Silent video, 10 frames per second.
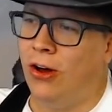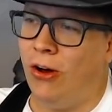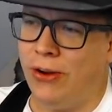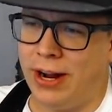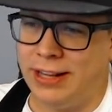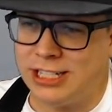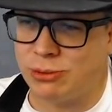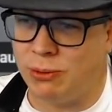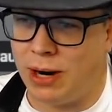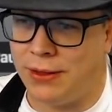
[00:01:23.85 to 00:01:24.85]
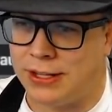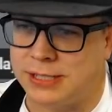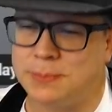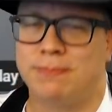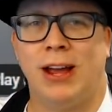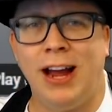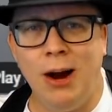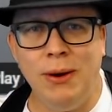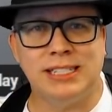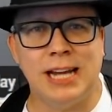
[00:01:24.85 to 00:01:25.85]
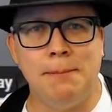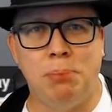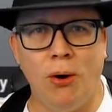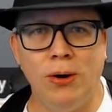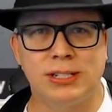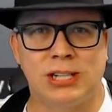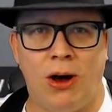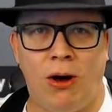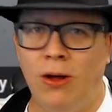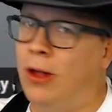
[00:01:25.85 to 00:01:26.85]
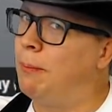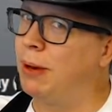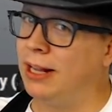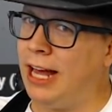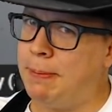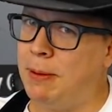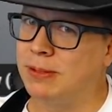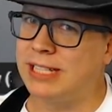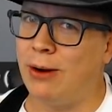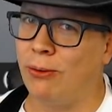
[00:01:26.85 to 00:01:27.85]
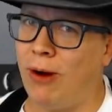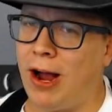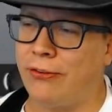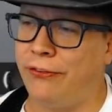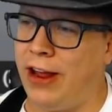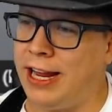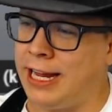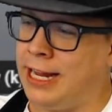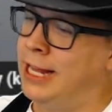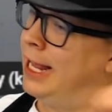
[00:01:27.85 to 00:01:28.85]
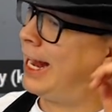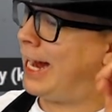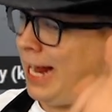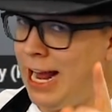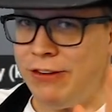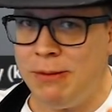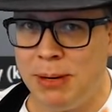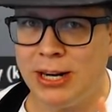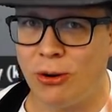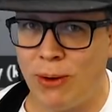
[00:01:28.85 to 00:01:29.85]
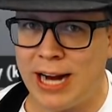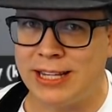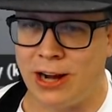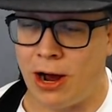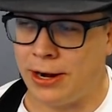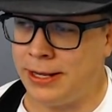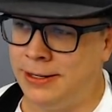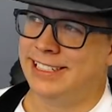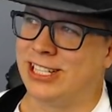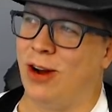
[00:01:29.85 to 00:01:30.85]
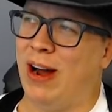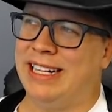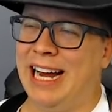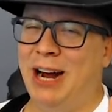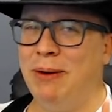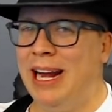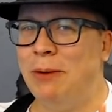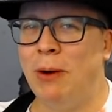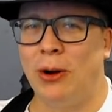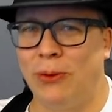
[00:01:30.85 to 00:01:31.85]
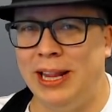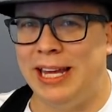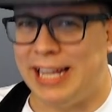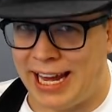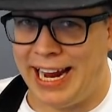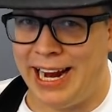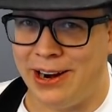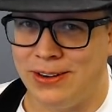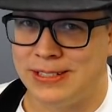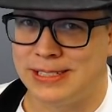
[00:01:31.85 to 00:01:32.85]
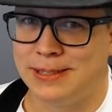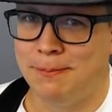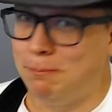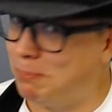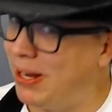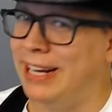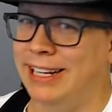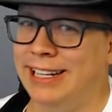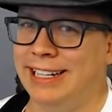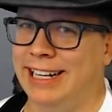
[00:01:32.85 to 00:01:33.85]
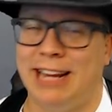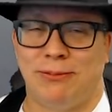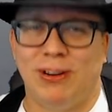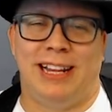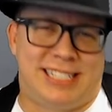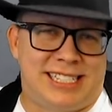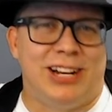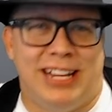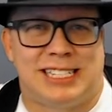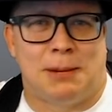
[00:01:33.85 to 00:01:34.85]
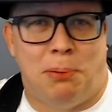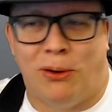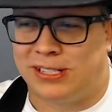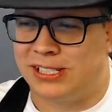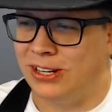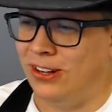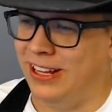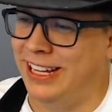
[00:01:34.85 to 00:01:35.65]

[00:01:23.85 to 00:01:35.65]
Hold on, let's rewind this. I always say board stall, but a lot of people say rock fakie, and I haven't been corrected on it, so I doubt anyone really cares, but it still is a board stall.